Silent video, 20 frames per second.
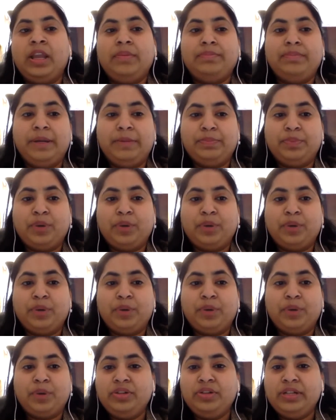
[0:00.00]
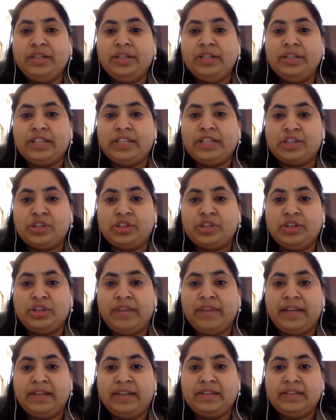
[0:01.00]
By prosecuting sexual
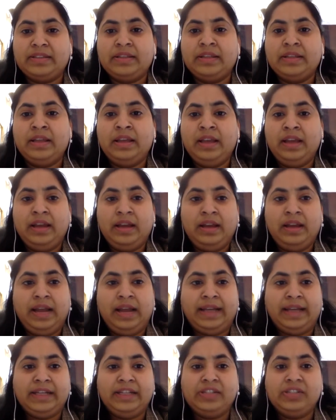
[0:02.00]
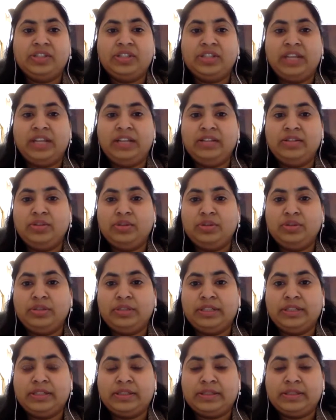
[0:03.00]
violence against child
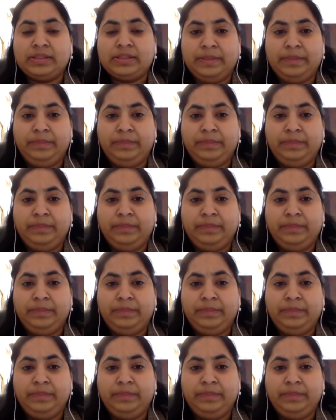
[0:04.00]
soldiers